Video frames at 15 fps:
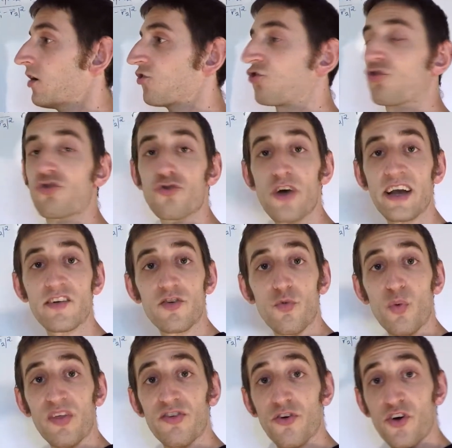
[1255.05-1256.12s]
strict
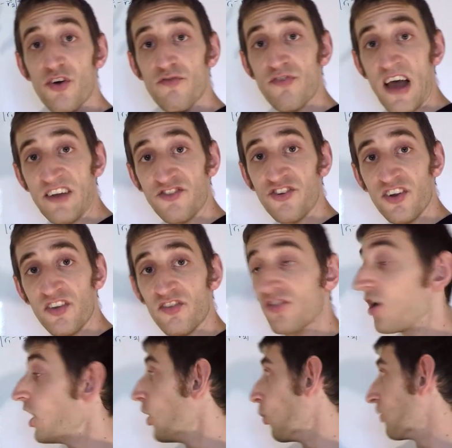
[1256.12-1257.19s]
with your conventions,
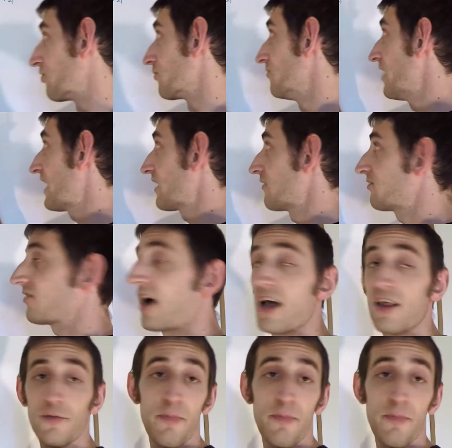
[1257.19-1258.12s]
with your negative signs.